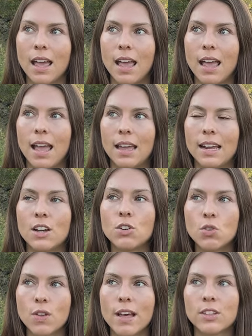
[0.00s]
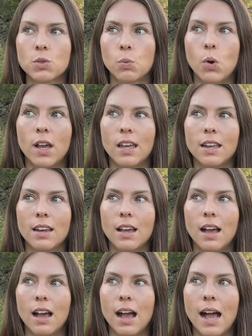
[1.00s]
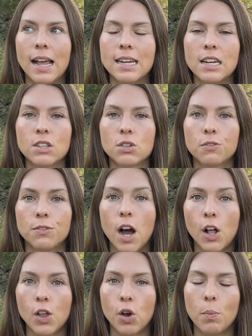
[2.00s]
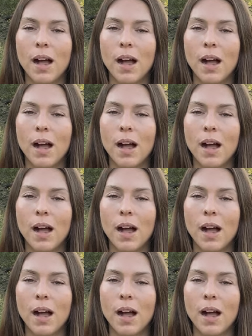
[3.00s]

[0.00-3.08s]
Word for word: and I knew that that's what I needed to follow,